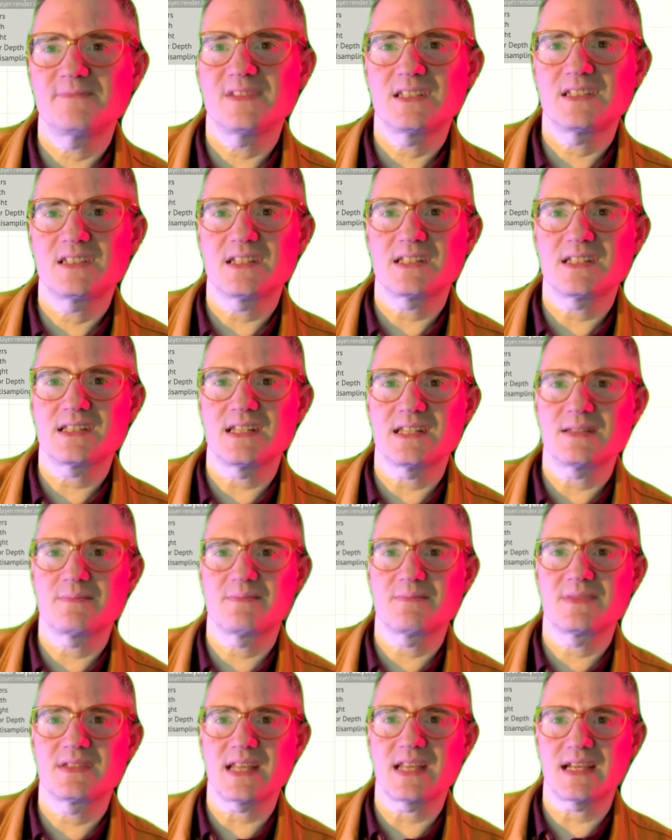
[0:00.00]
just this
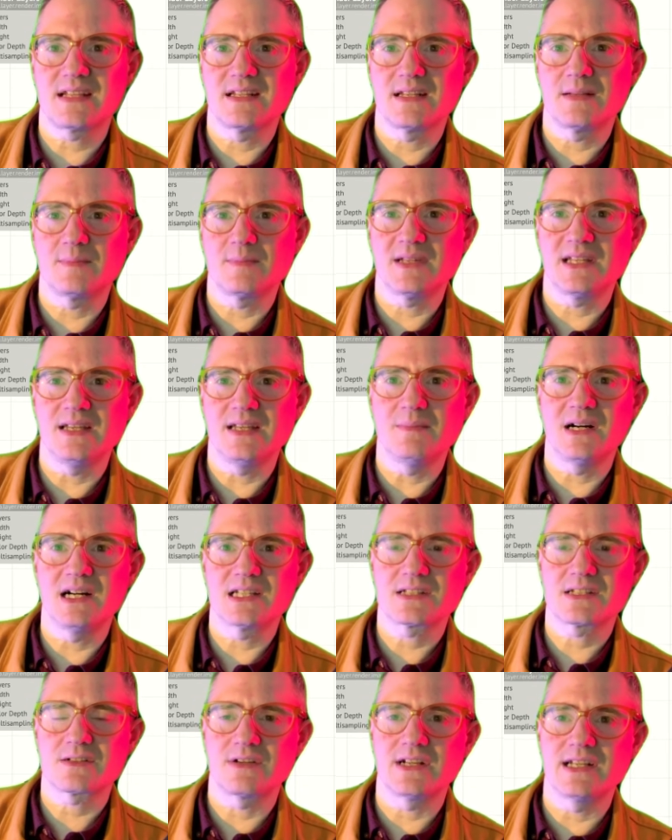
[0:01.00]
second number here,
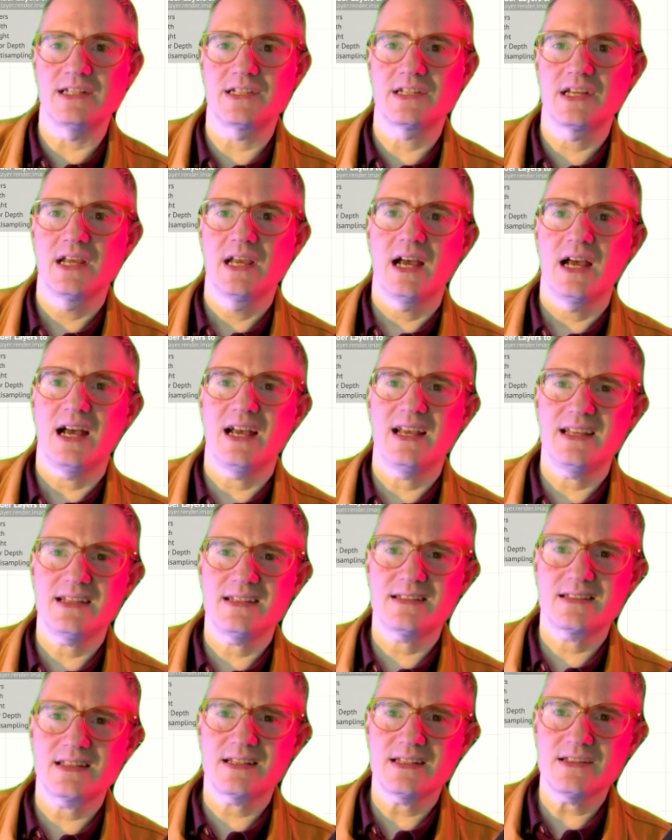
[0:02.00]
mask range.
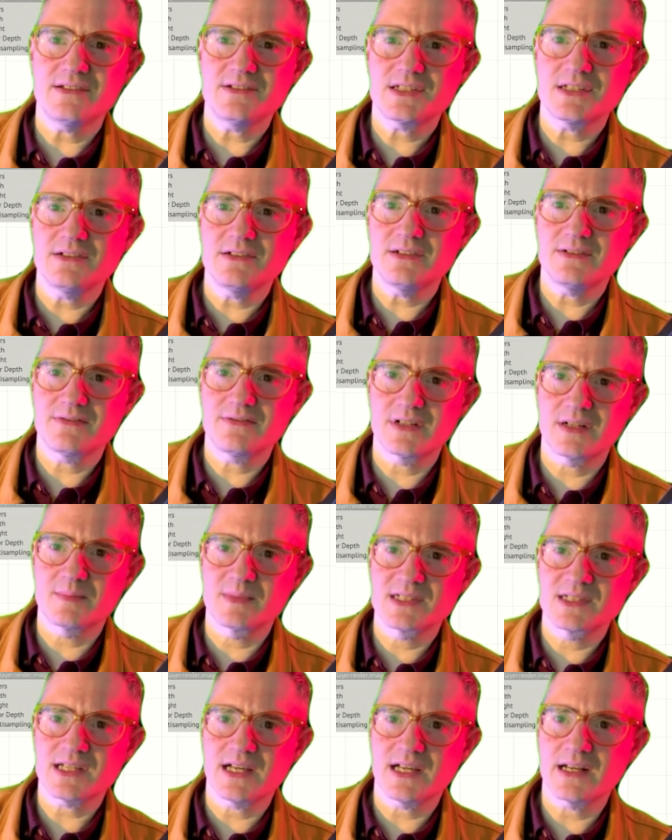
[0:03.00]
They use two different
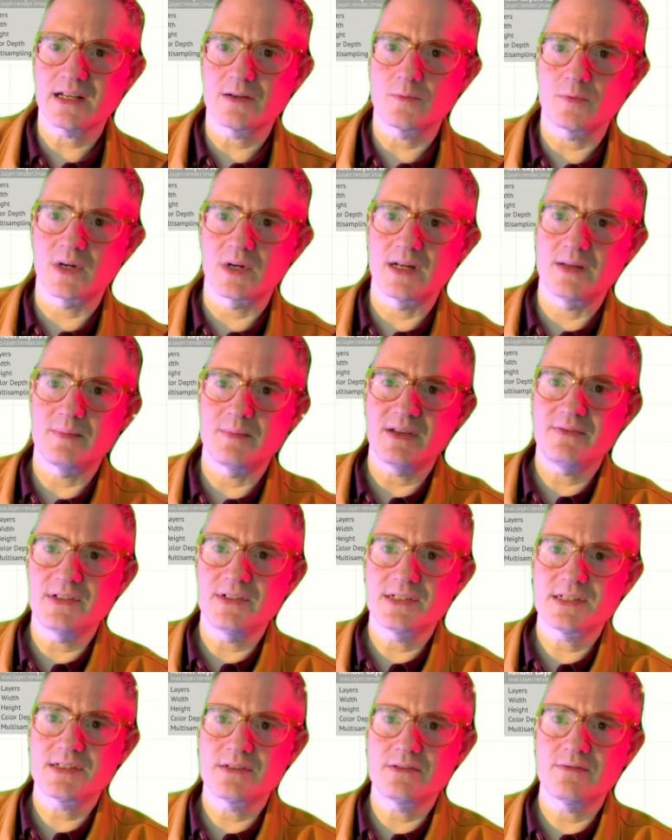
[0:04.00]
numbers. I don't know why, but if you
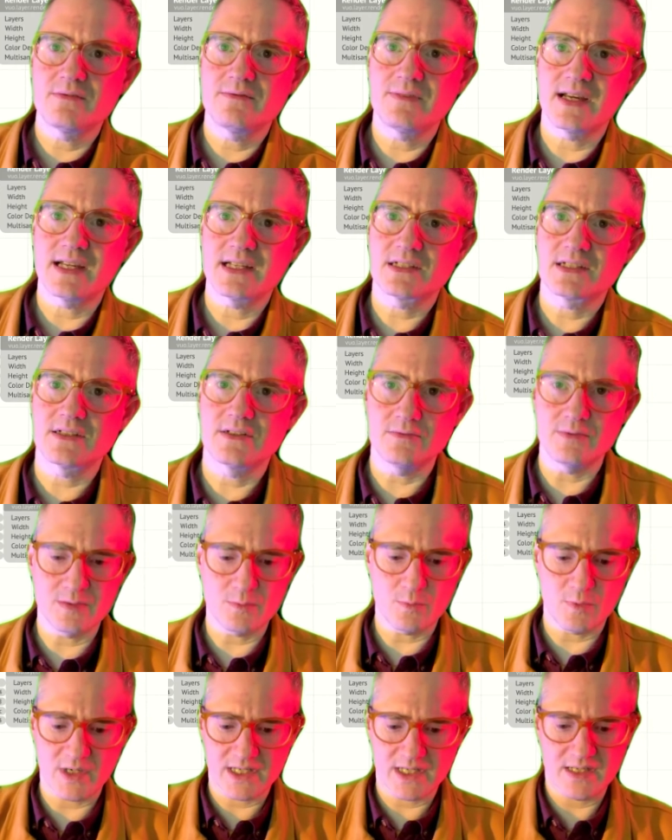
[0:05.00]
just do a vec2 with
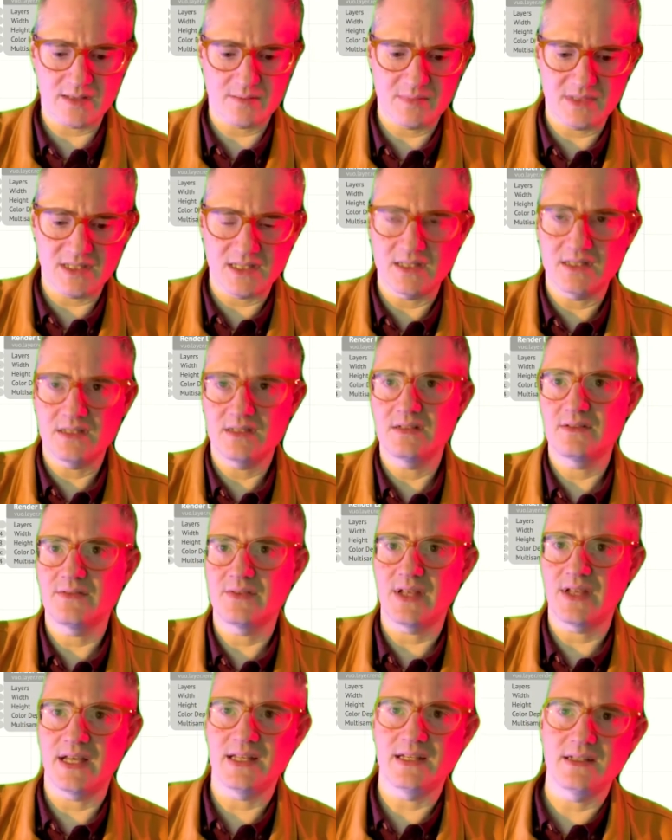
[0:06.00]
one number,
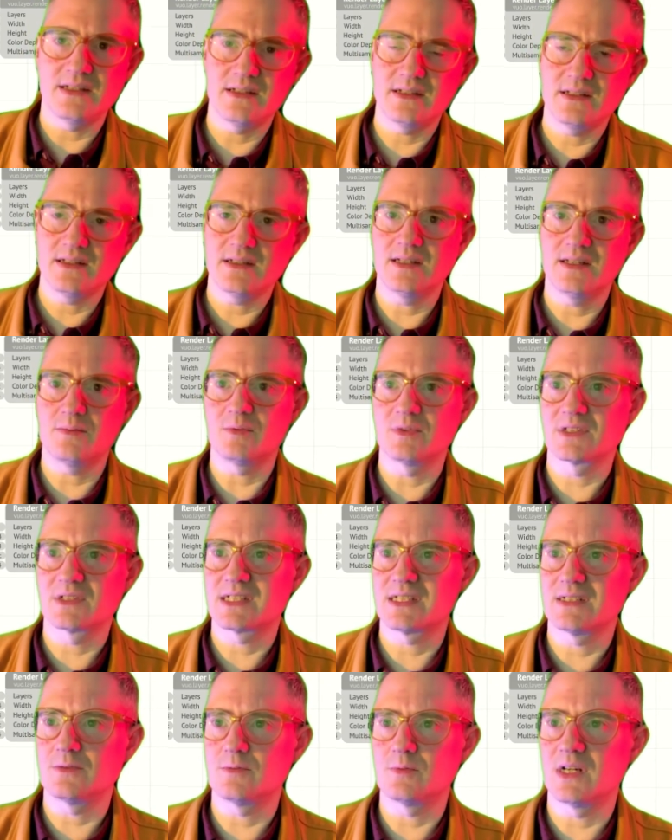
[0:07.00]
then it will
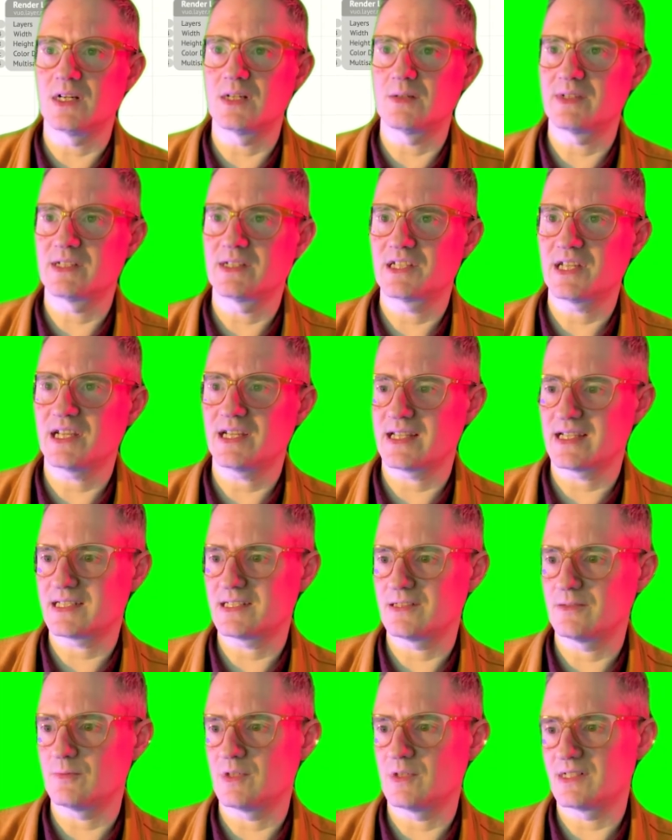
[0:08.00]
still work. We can check that
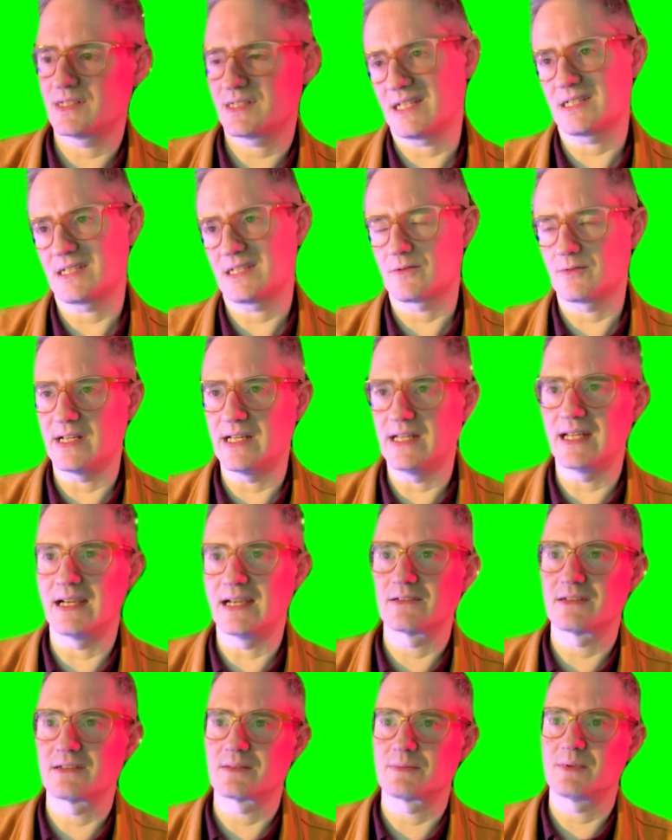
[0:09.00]
still works. That's green
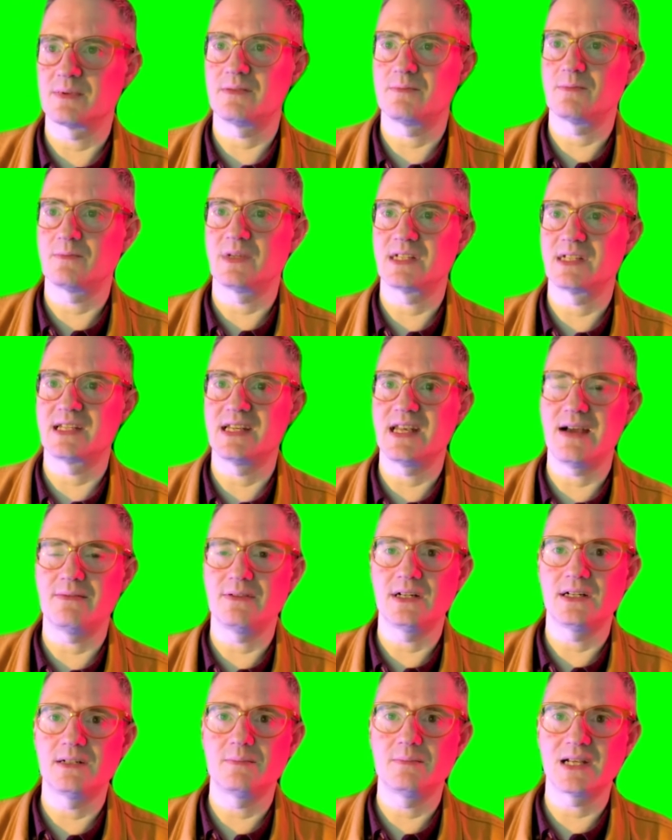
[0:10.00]
now because it's
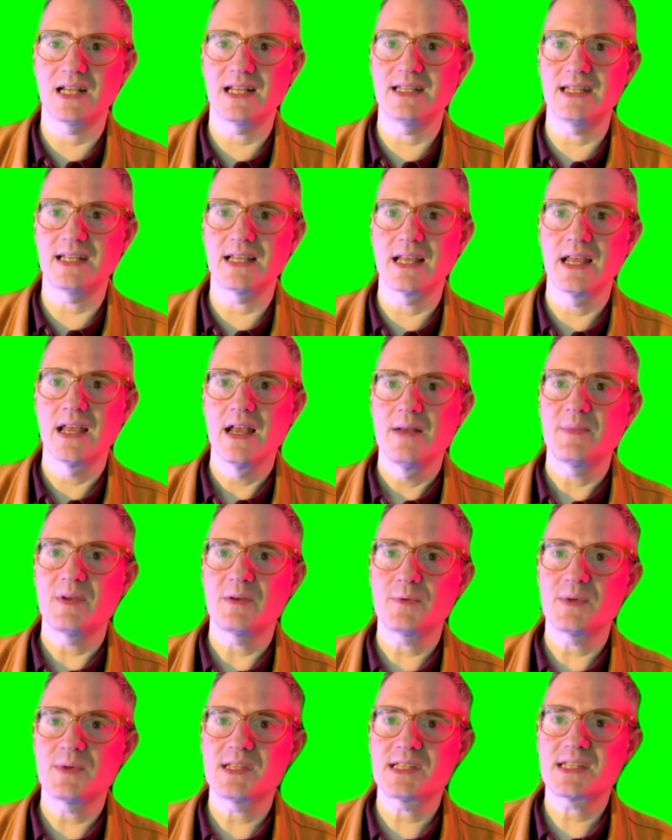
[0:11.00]
never blending. But
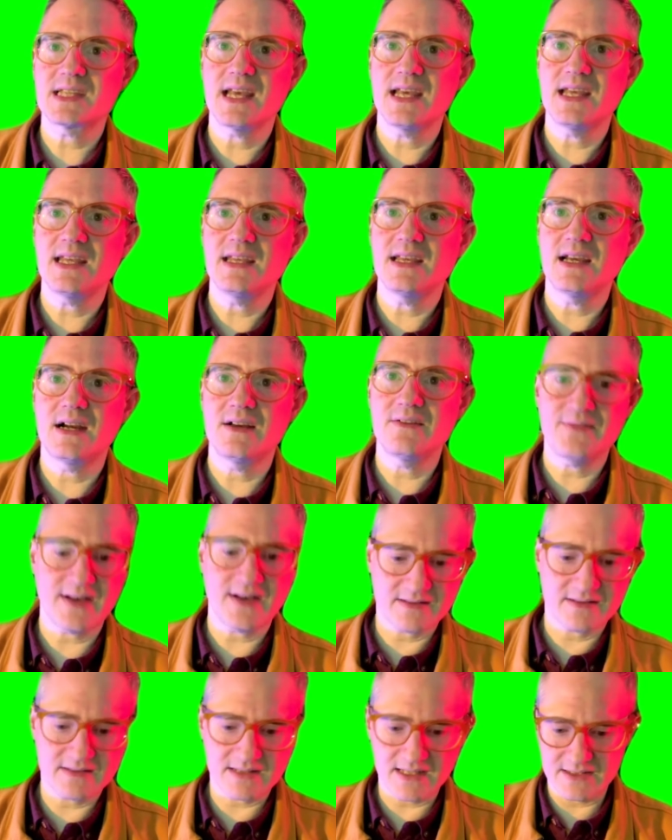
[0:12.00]
if we say, I
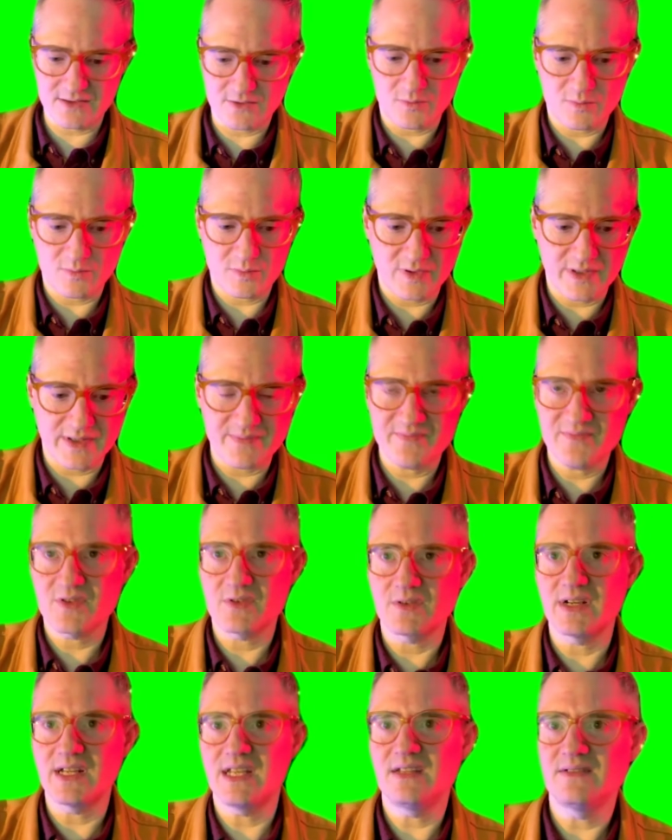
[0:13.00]
found like
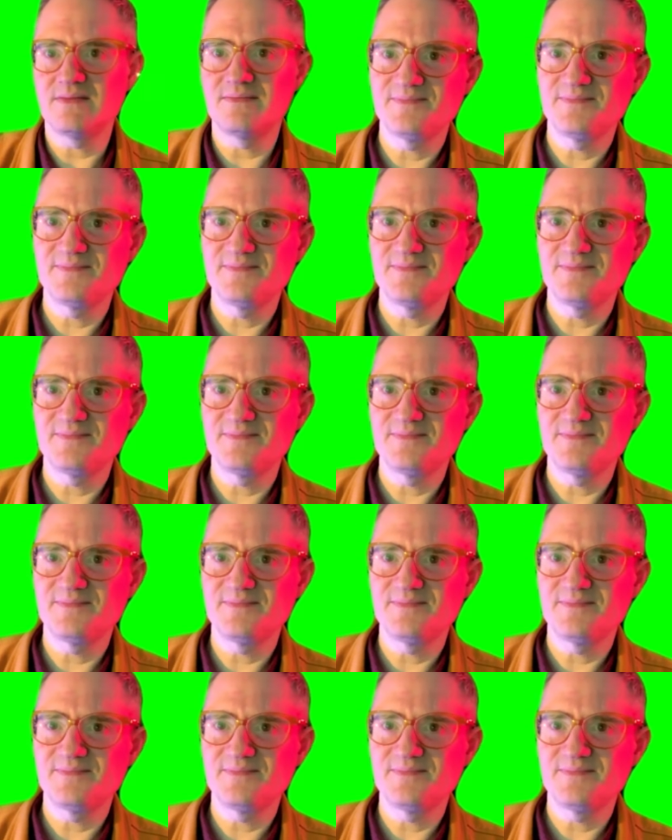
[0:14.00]
0.3,